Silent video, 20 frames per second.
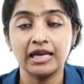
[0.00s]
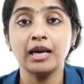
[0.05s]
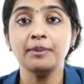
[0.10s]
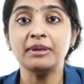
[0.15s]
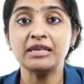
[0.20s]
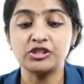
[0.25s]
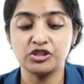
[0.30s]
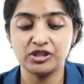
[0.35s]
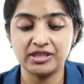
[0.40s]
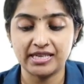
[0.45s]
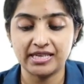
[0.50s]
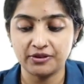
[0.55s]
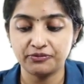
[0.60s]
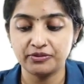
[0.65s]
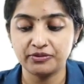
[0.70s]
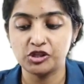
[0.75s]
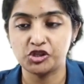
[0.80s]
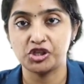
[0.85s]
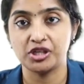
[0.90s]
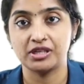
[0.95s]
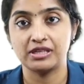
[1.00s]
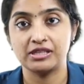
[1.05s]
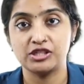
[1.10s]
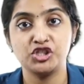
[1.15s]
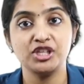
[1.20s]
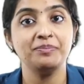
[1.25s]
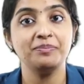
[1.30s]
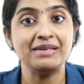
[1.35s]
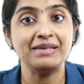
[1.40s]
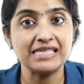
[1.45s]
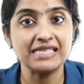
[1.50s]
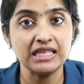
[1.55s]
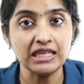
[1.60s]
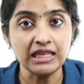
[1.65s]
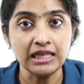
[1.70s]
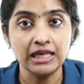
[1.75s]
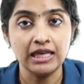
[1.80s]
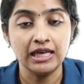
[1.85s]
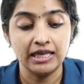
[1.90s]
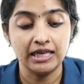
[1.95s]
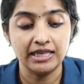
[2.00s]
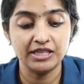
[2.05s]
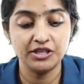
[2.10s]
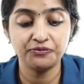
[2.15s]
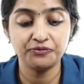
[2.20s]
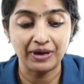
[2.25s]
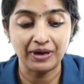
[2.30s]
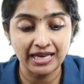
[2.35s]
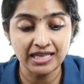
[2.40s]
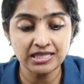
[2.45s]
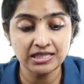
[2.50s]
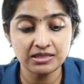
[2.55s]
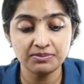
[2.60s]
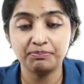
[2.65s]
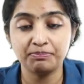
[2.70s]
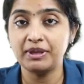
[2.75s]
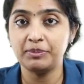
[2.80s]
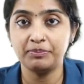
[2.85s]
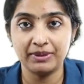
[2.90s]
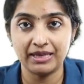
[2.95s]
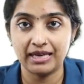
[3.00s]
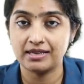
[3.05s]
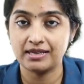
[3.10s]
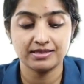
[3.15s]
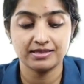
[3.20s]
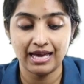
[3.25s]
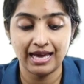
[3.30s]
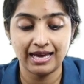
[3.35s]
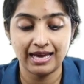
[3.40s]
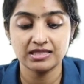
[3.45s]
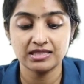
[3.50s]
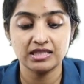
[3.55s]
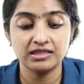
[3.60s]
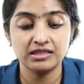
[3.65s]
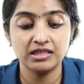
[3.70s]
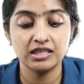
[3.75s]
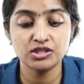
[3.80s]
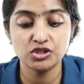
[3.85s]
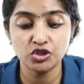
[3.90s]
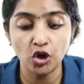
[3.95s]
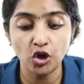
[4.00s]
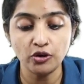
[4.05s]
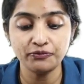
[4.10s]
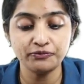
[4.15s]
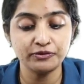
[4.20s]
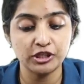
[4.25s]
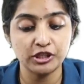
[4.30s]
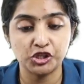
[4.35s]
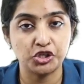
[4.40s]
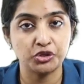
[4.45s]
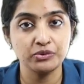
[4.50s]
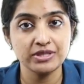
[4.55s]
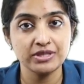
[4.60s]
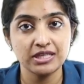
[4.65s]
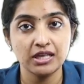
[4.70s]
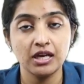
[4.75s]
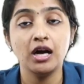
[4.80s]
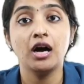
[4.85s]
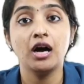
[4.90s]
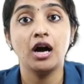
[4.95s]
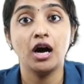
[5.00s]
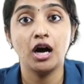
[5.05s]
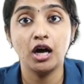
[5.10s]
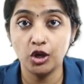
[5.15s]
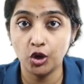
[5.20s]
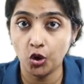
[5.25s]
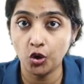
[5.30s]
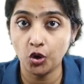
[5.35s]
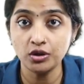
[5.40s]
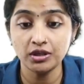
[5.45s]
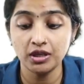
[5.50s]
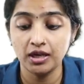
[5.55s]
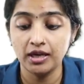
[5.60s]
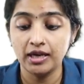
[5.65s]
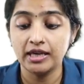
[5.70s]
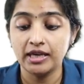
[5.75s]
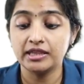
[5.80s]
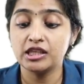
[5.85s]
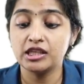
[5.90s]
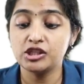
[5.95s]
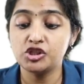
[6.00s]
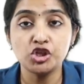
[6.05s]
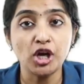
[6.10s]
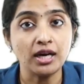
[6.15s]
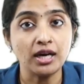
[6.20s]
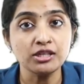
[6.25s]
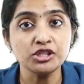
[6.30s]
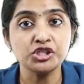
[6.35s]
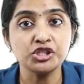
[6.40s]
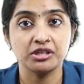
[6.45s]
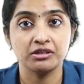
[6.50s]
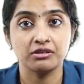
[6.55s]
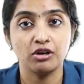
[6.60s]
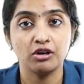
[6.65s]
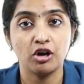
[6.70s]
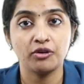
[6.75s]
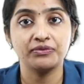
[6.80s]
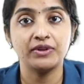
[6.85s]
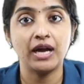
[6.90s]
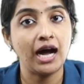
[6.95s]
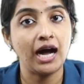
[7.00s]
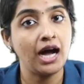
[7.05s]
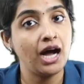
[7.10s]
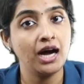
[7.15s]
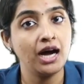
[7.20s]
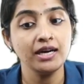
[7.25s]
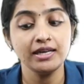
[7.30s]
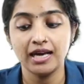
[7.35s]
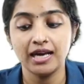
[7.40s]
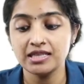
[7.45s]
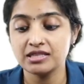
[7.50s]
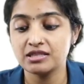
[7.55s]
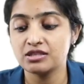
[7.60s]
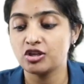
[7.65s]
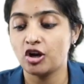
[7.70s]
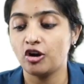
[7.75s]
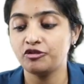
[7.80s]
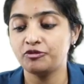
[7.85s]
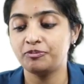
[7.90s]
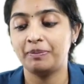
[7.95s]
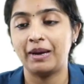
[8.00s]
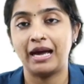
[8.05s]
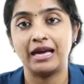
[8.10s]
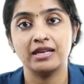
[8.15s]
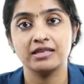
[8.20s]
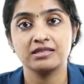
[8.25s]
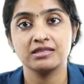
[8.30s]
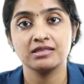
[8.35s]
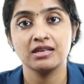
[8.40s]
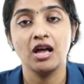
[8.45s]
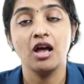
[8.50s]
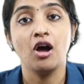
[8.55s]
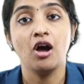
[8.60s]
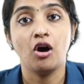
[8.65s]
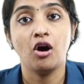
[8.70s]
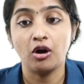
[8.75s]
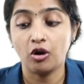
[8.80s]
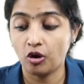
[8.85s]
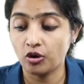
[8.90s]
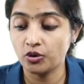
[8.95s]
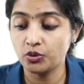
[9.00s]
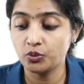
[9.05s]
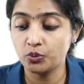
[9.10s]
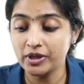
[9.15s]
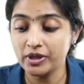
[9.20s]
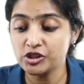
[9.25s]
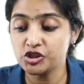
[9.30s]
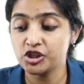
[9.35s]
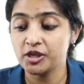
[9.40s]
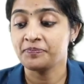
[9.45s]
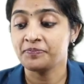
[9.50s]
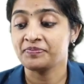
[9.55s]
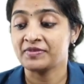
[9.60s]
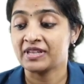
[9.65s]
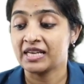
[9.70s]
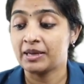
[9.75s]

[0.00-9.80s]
Coming to the definition, GPT defines PPS as the soft tissues along the junction of the hard and soft palates on which